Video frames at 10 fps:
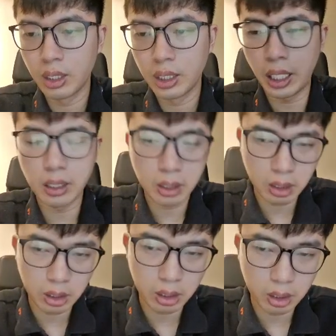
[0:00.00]
Then
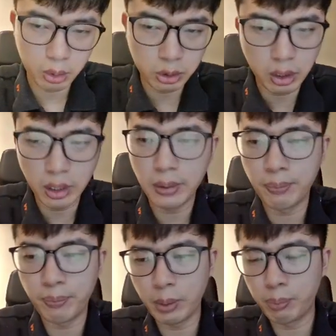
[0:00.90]
usually
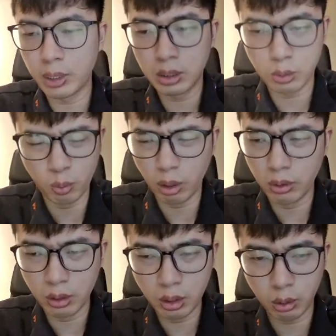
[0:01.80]
people
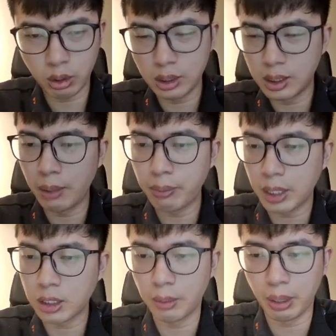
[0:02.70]
won't notice that
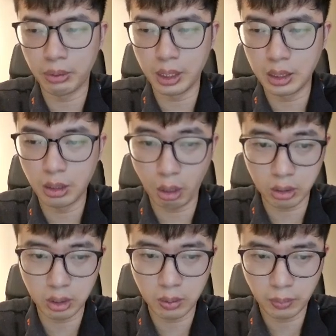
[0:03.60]
much about these stocks.